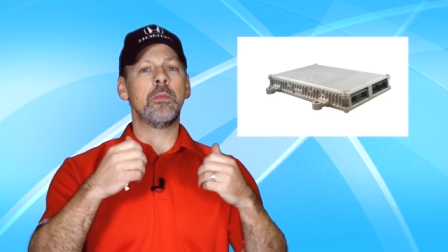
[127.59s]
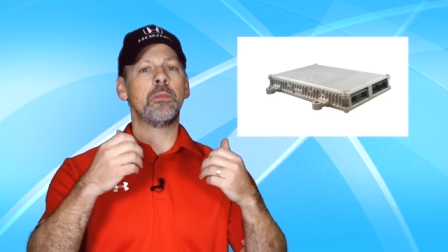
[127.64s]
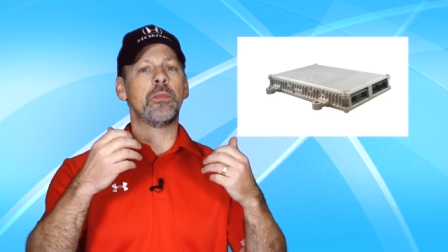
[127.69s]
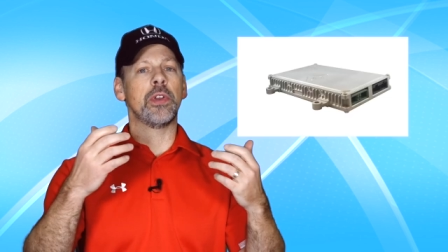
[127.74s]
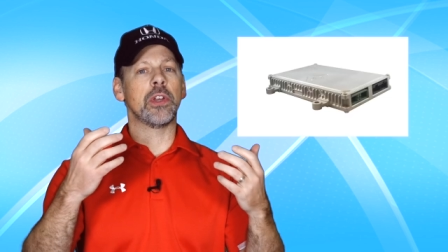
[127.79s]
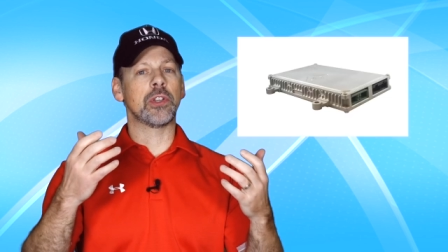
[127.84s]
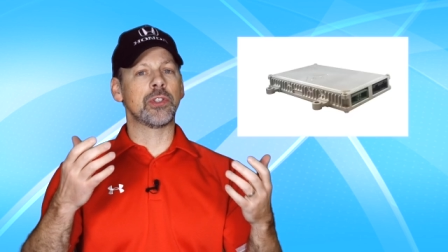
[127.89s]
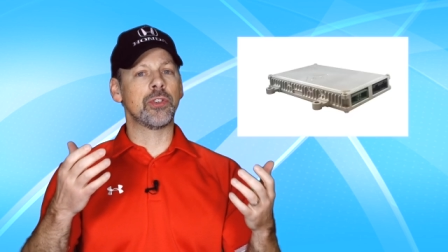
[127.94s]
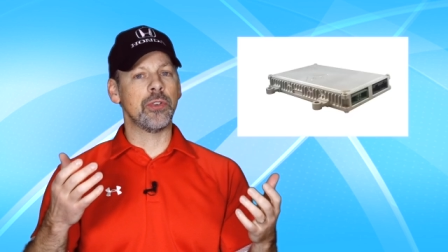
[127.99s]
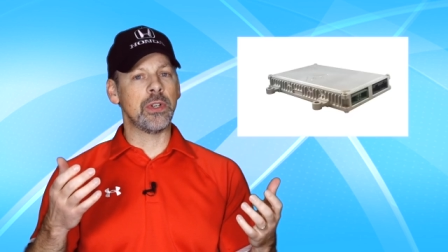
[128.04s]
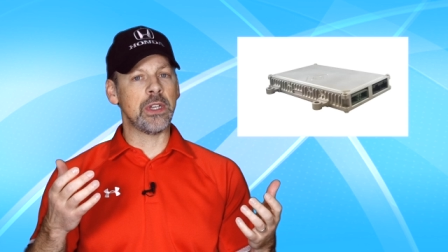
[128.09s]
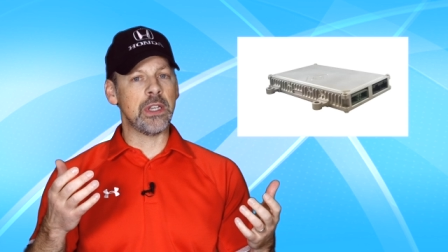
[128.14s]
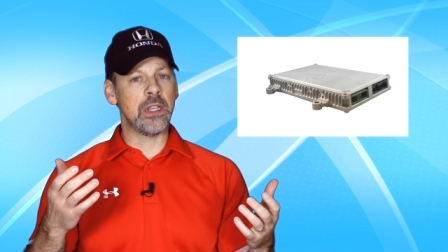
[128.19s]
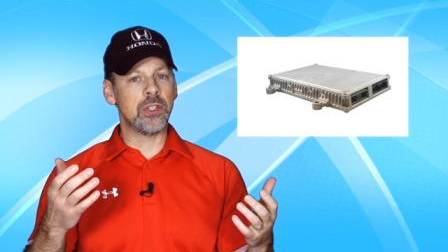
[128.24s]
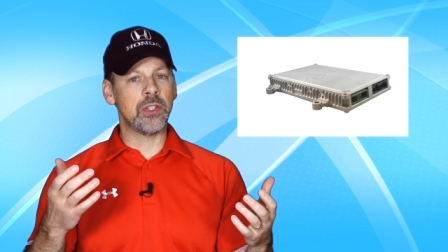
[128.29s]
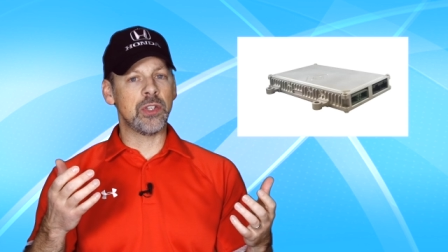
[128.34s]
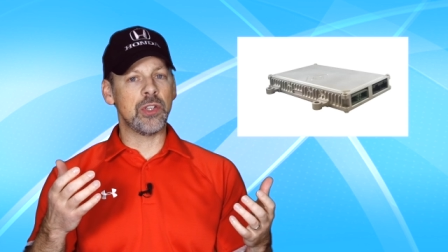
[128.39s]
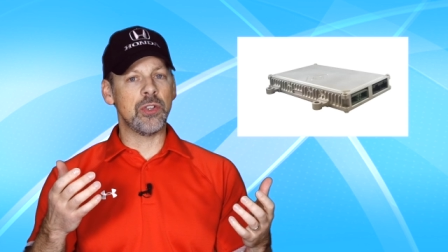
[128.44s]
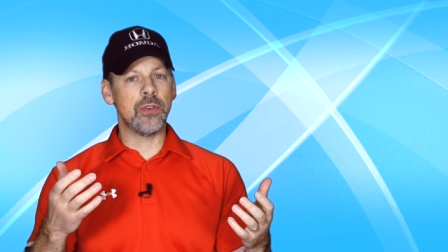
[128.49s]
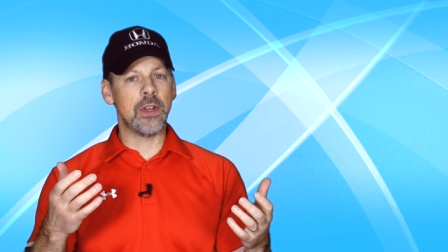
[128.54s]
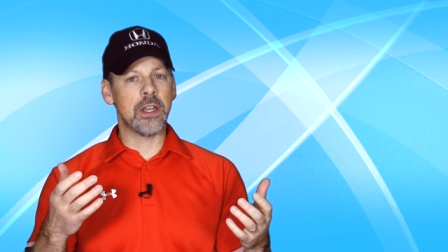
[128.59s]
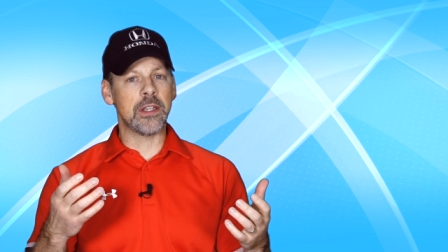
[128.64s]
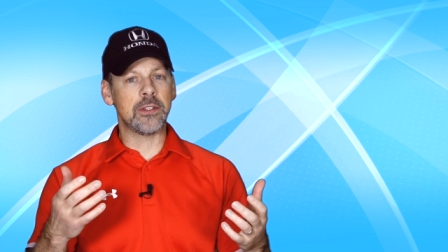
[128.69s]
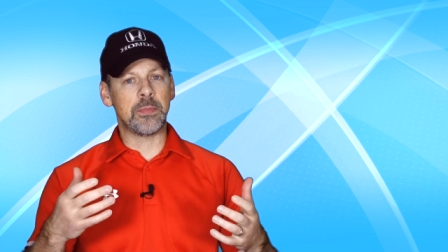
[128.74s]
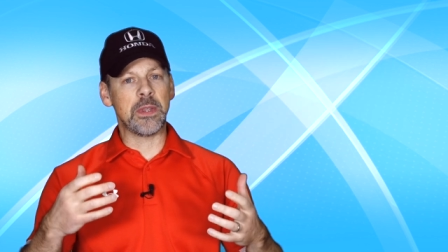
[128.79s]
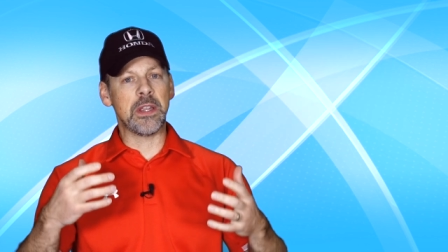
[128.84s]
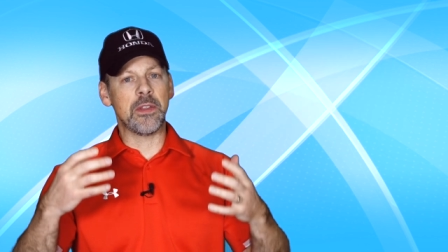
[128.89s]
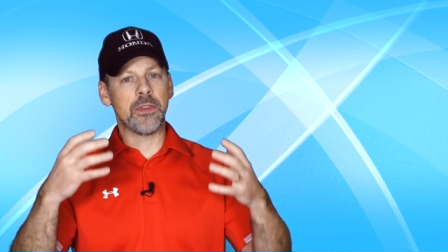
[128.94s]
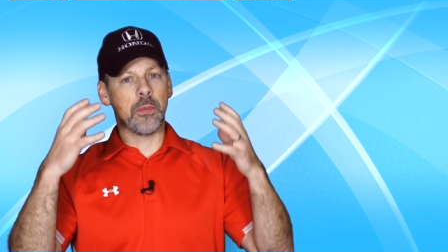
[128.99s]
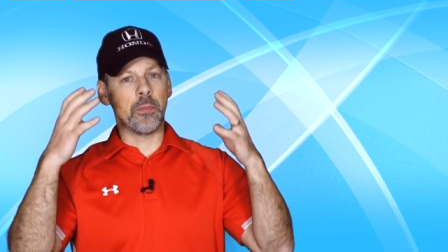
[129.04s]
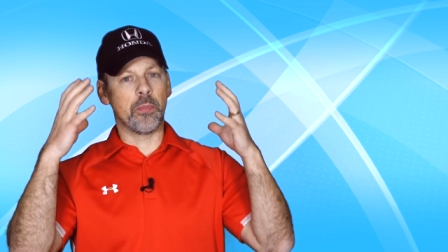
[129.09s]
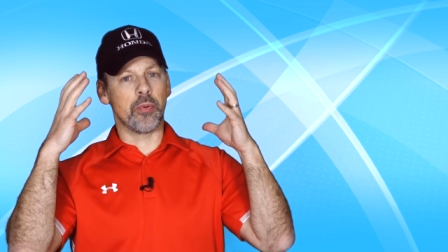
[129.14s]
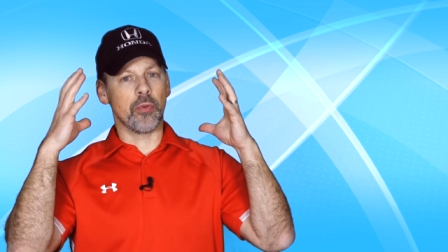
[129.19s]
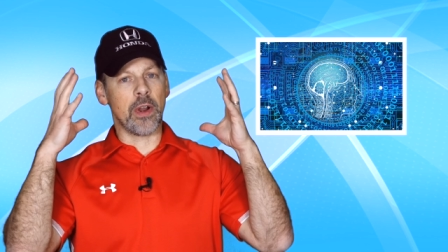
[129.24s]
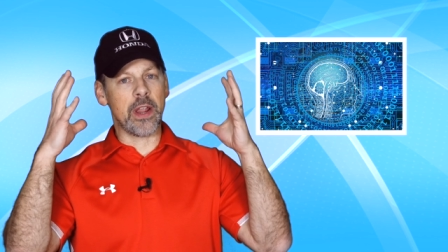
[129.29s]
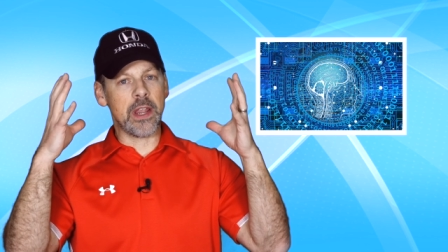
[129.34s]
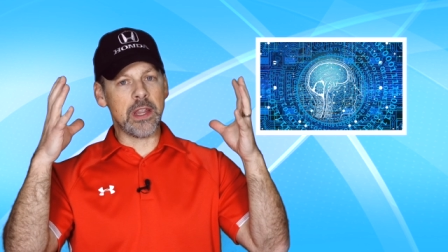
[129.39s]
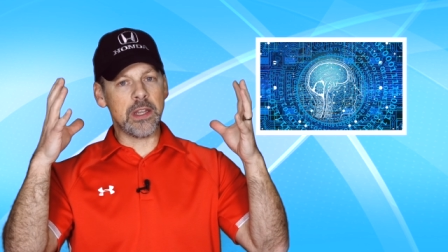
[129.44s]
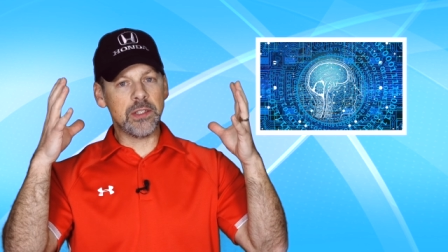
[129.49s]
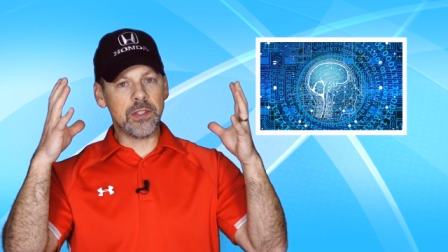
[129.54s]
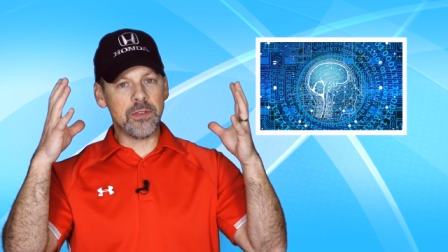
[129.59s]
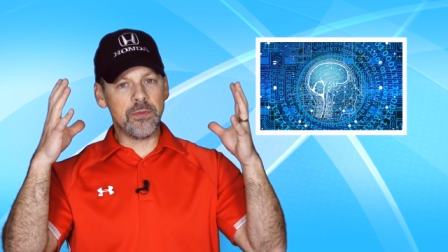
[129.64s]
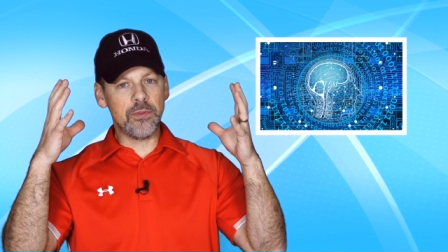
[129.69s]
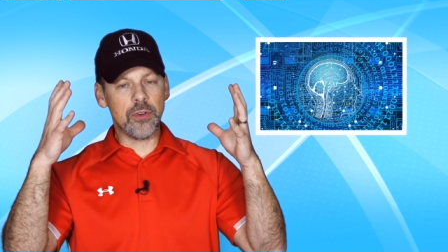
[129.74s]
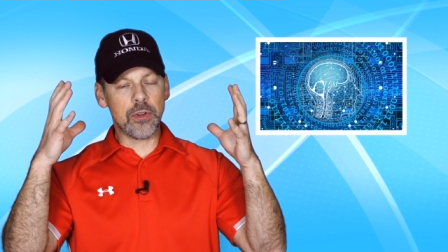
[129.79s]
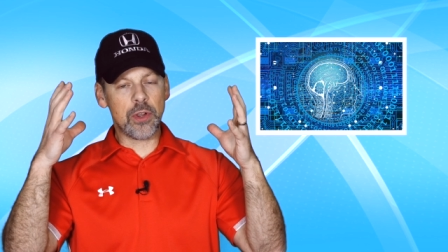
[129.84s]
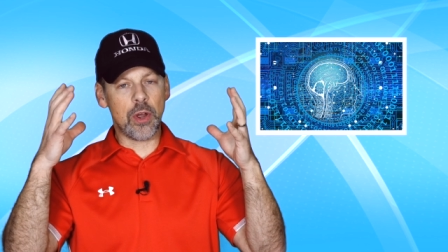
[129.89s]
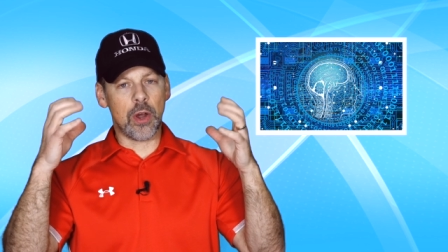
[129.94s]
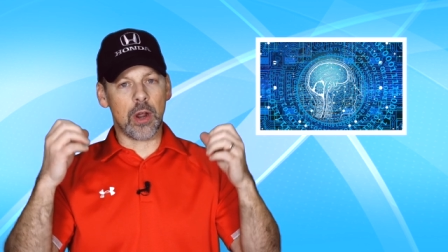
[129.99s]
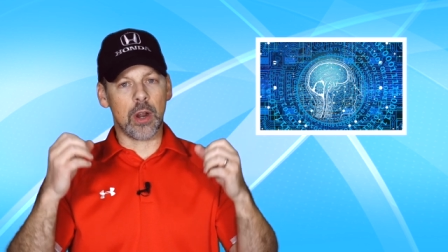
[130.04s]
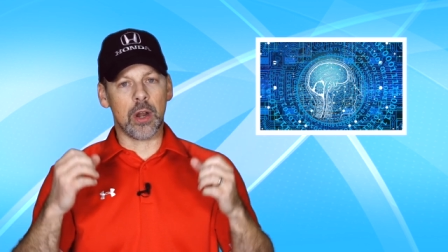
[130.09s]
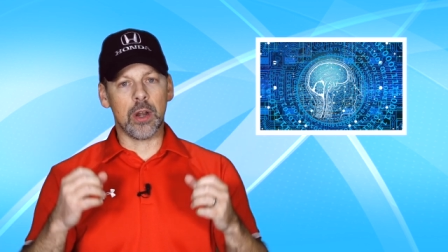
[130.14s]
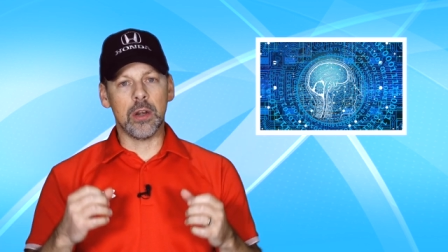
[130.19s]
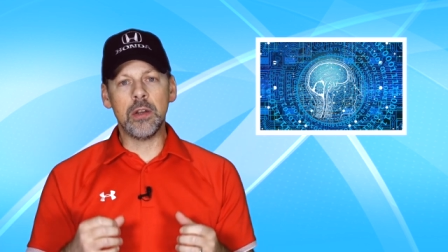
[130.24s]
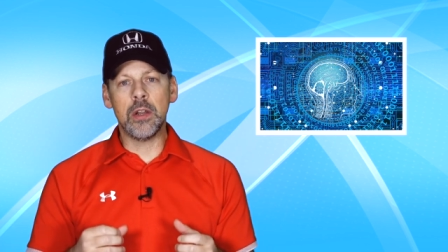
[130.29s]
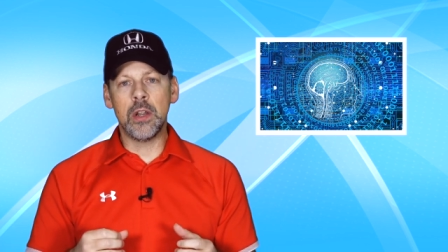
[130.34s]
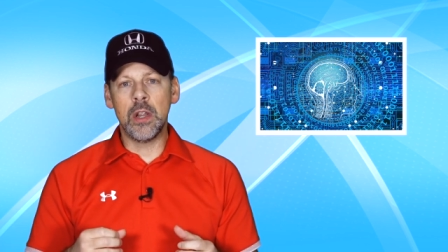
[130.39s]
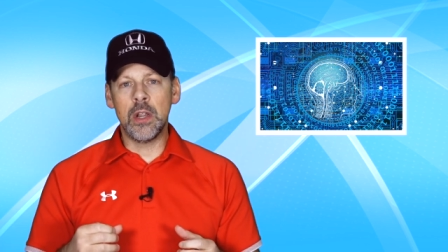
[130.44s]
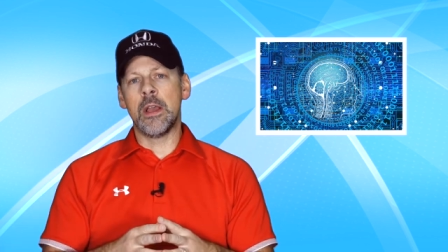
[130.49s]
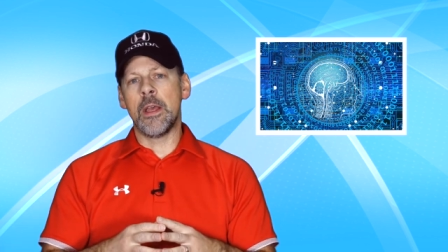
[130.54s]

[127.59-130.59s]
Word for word: Picture an ECU as being the brains of your car.